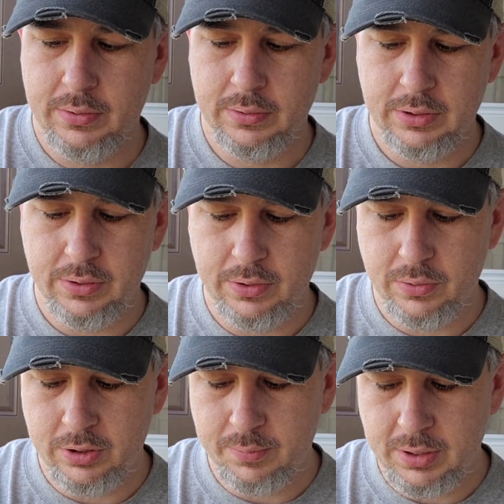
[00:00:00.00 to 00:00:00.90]
Now they
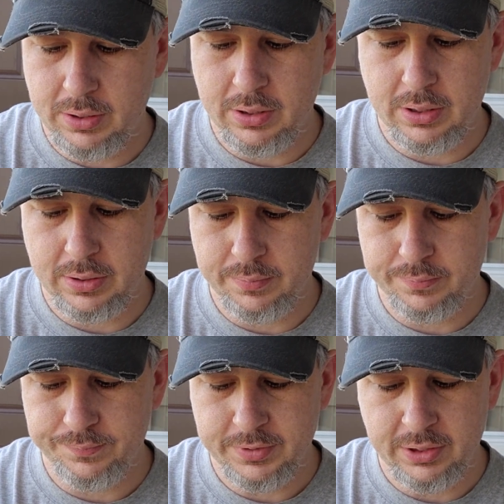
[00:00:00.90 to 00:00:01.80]

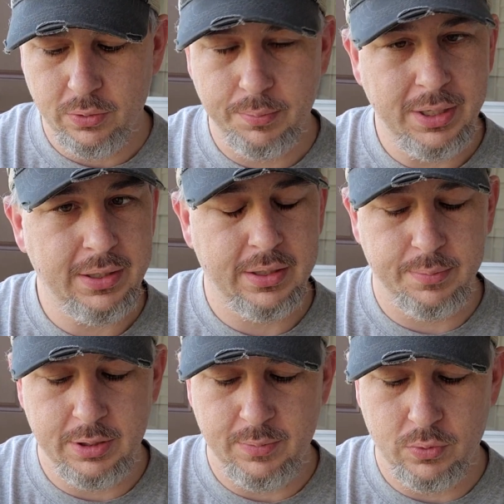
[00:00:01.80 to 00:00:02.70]
don't make them
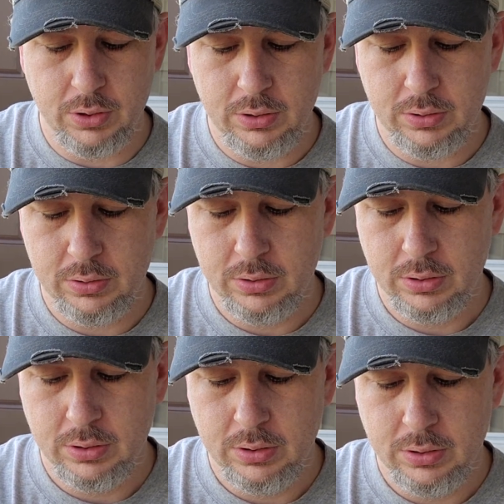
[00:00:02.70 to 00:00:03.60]
anymore,
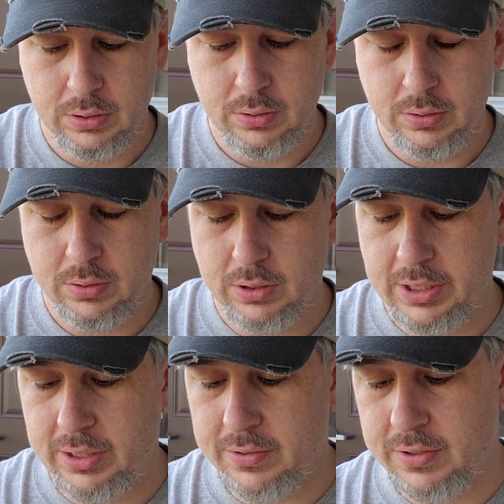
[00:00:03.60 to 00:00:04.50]
the
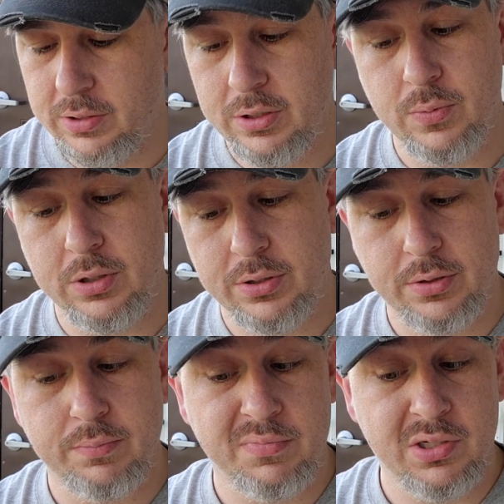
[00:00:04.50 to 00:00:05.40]
Clanking series, which
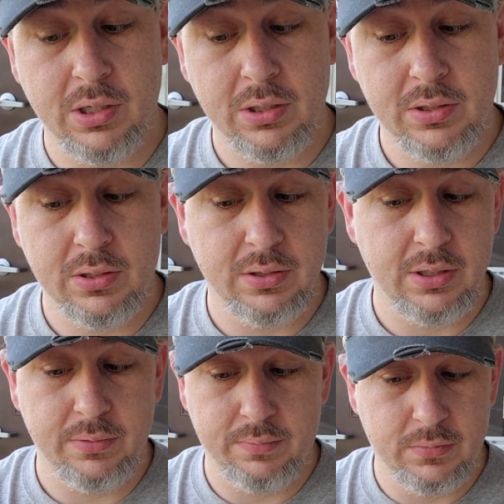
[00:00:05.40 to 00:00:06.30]
sucks because I
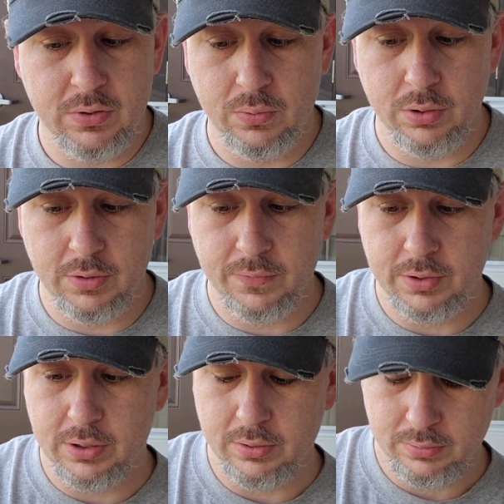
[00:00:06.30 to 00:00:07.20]
do love
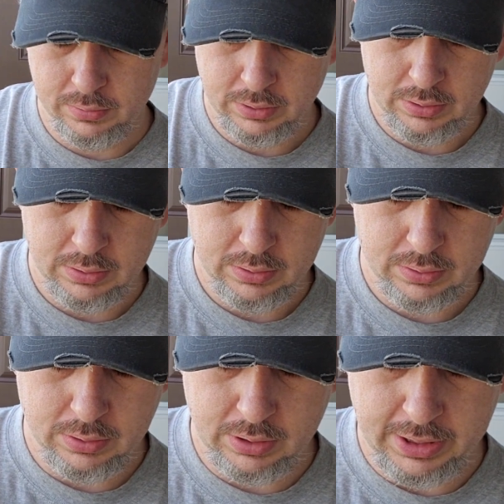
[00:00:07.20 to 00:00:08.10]
the
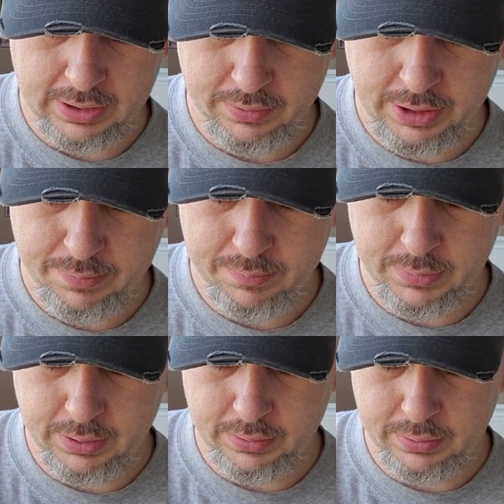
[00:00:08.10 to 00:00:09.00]
Crankin Rap.
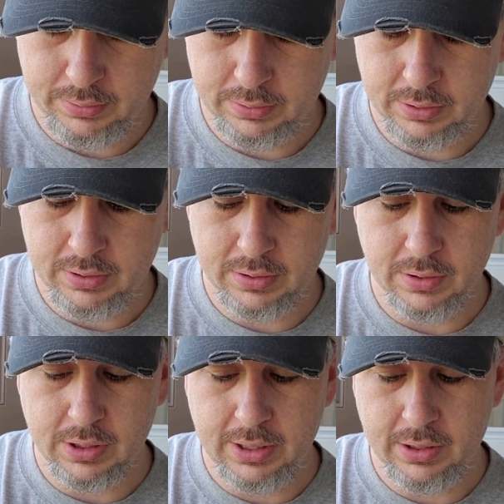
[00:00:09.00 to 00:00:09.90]
But this is the
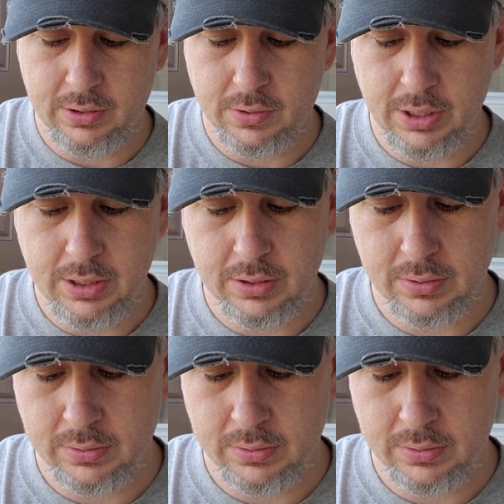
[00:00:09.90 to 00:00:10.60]
Clanking crank.